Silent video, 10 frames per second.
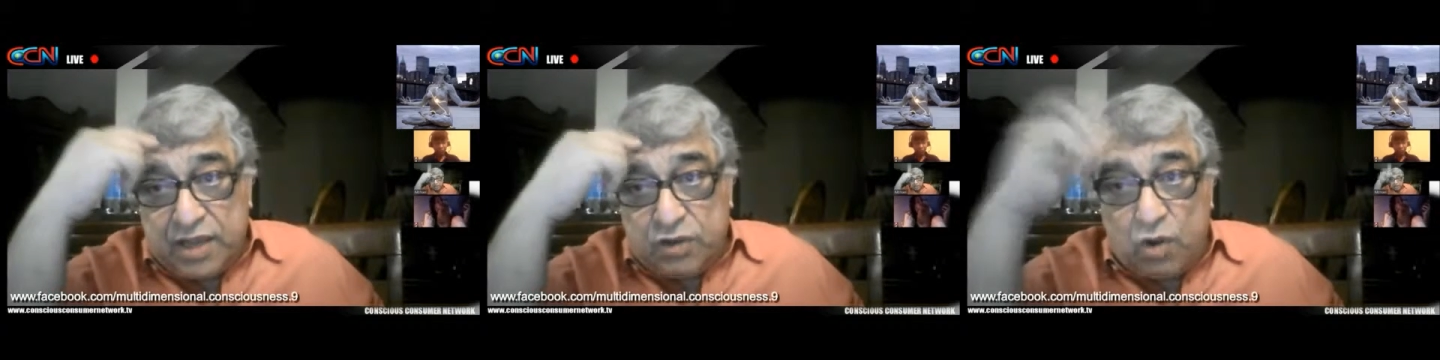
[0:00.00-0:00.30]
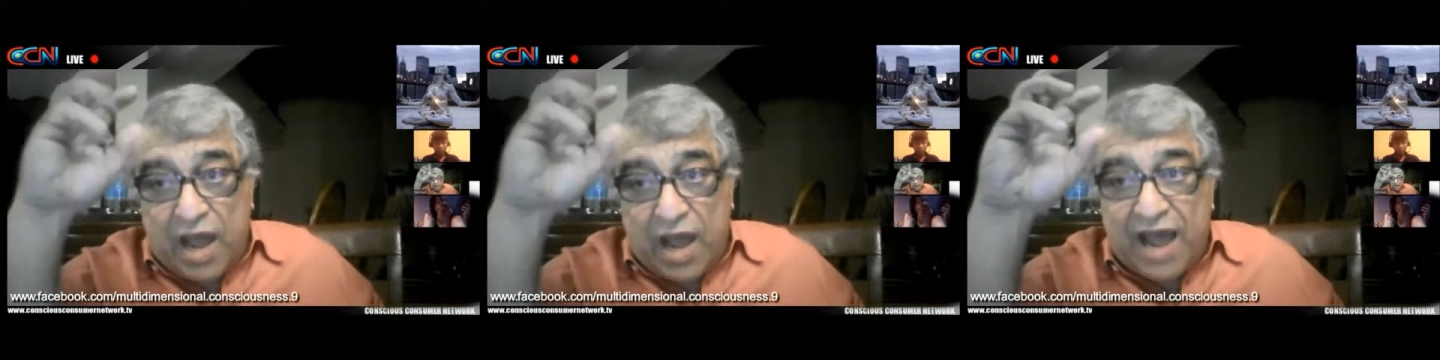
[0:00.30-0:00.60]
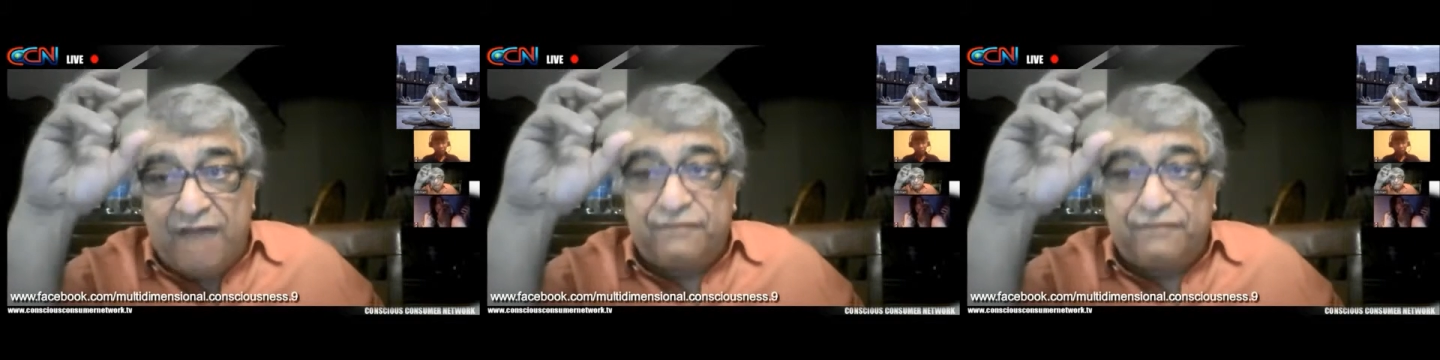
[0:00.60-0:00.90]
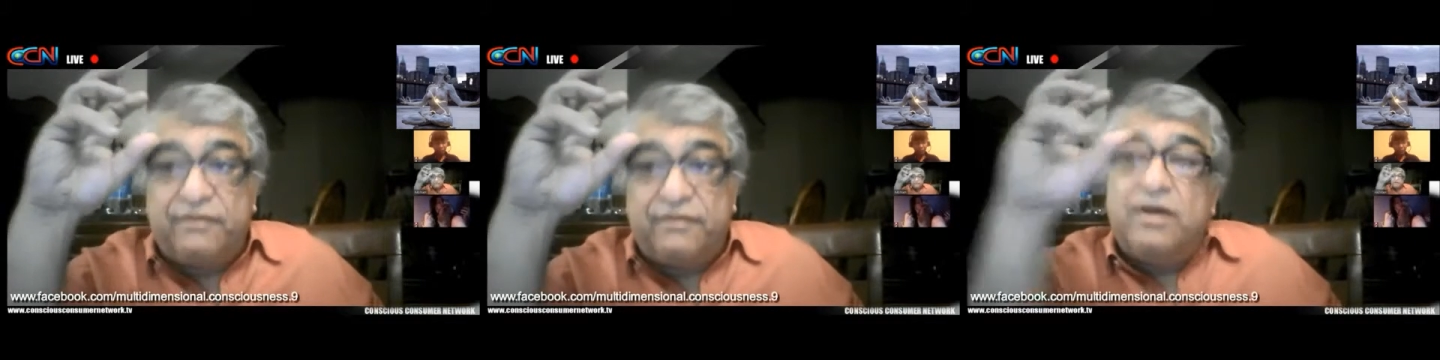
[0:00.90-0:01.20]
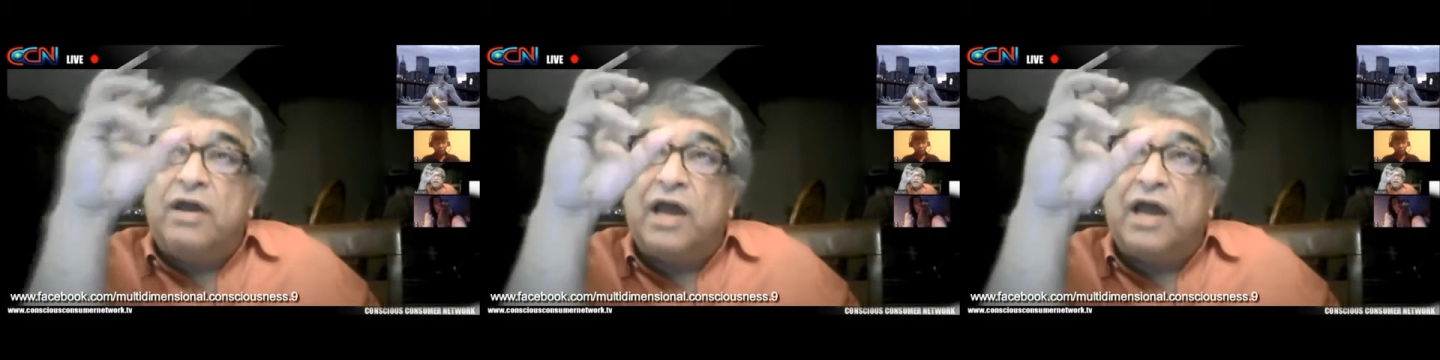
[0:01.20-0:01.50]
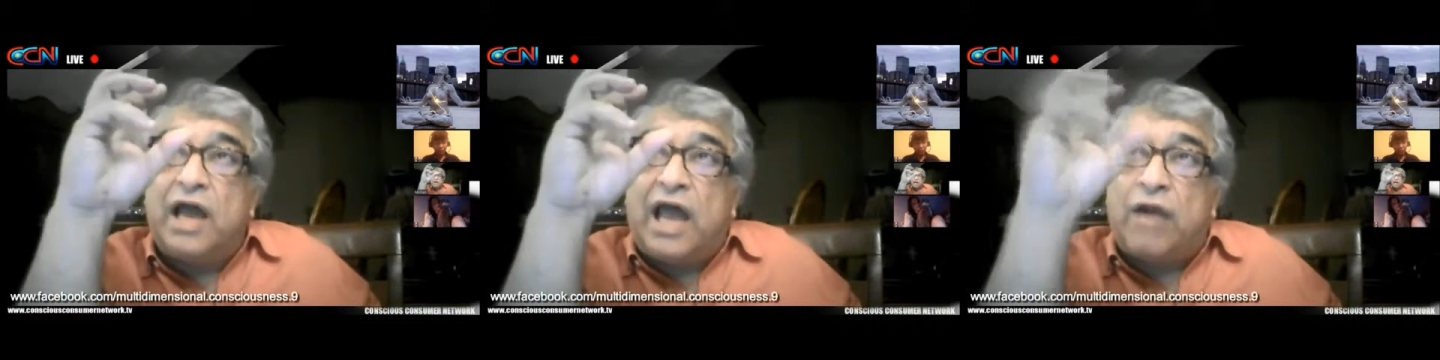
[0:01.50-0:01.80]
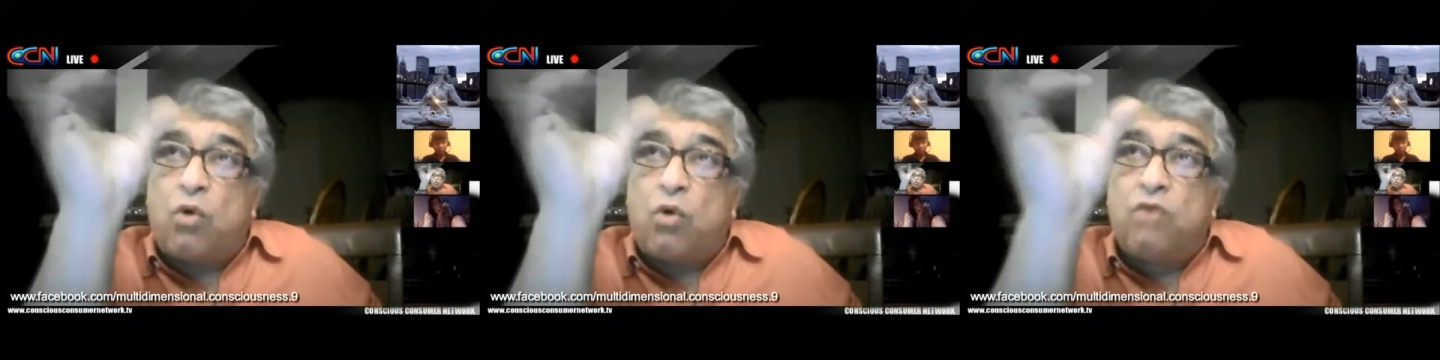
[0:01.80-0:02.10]
You have
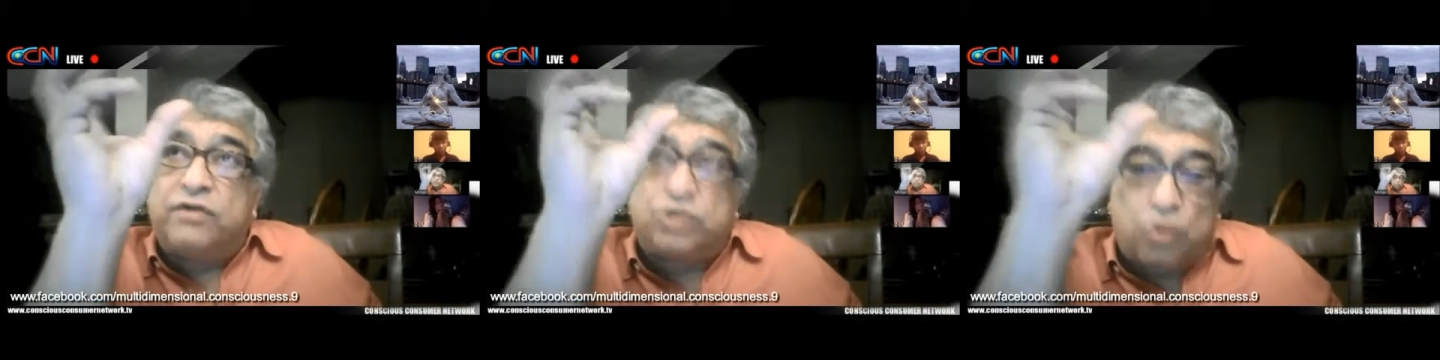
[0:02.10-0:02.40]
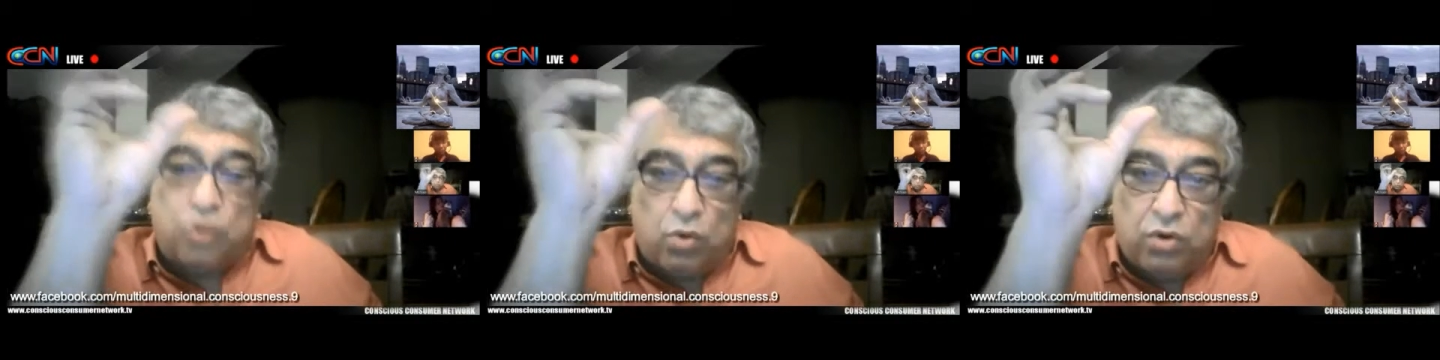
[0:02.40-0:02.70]
an oversoul